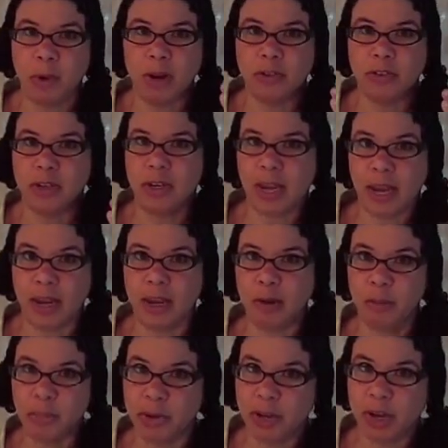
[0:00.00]
washing
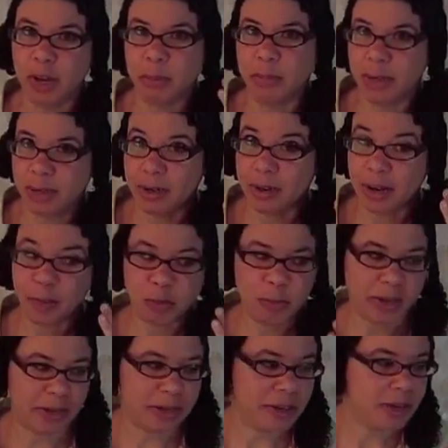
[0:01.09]
and put it up in another
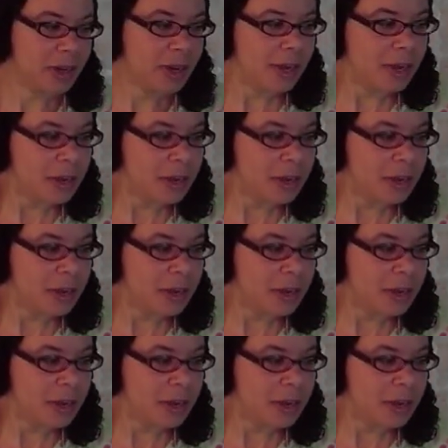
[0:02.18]
bun.